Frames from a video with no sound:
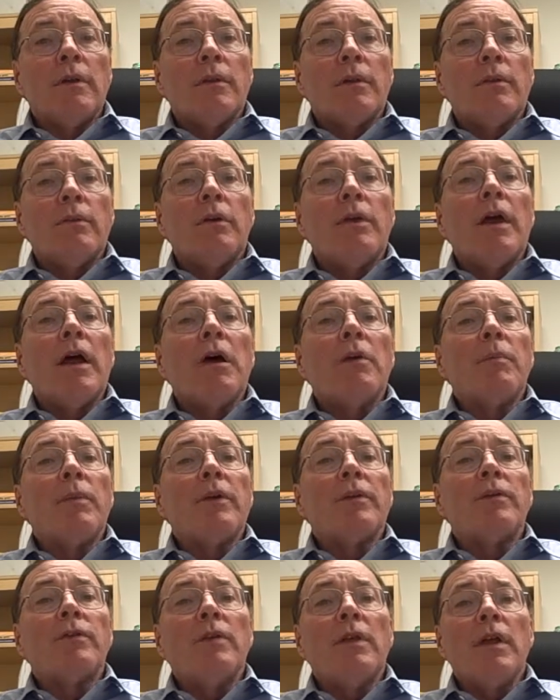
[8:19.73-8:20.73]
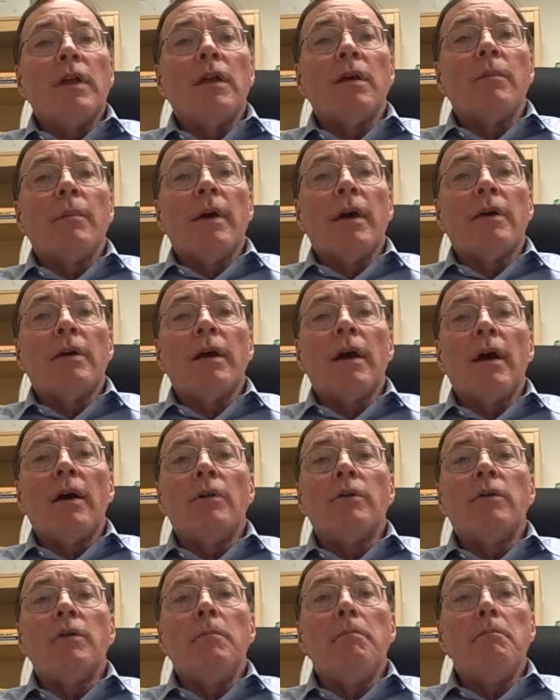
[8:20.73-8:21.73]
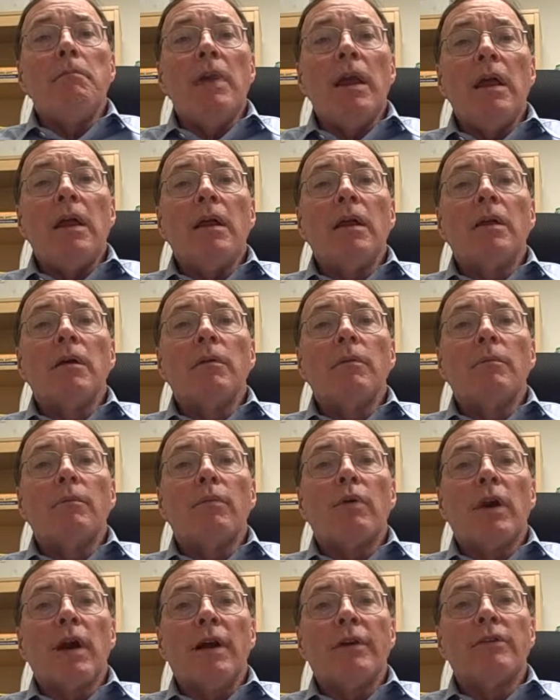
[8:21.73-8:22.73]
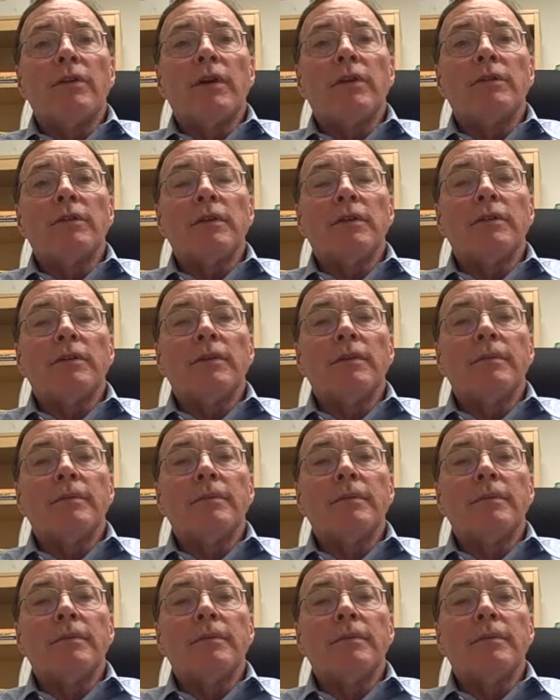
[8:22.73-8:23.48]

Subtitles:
that would help us think about how to make processes.